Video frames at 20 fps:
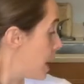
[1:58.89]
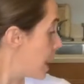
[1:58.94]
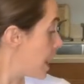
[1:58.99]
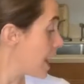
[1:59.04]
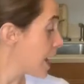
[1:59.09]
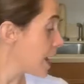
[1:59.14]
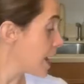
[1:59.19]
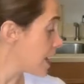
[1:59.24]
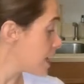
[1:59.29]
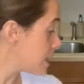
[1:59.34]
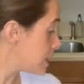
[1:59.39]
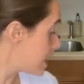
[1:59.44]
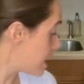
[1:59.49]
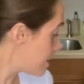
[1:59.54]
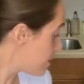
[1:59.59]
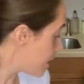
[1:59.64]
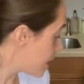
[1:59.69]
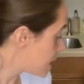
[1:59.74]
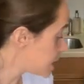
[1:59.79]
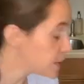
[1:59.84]
And
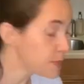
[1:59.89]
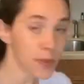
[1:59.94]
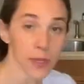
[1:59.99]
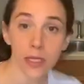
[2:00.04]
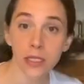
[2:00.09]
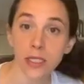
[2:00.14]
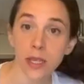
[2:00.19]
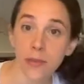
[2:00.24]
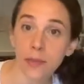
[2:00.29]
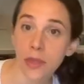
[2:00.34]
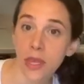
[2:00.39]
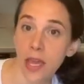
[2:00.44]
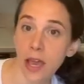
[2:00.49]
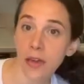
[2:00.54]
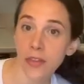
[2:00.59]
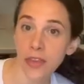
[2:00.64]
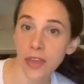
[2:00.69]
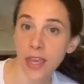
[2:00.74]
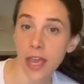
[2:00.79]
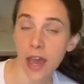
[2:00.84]
if I spill something
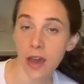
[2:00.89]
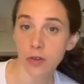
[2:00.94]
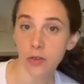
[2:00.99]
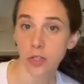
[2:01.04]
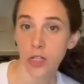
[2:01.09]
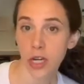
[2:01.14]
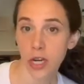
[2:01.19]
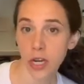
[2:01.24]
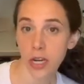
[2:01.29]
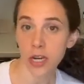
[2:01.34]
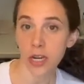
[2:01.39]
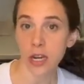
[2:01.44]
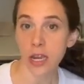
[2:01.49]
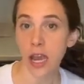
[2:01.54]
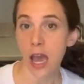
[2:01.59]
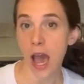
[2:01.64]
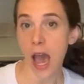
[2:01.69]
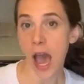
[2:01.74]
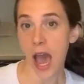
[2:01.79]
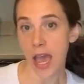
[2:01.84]
on the counter,
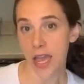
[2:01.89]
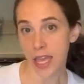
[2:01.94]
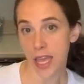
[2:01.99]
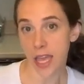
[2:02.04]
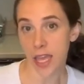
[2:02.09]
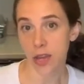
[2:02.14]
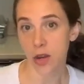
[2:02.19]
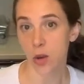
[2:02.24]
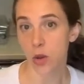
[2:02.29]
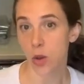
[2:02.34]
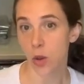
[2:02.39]
I can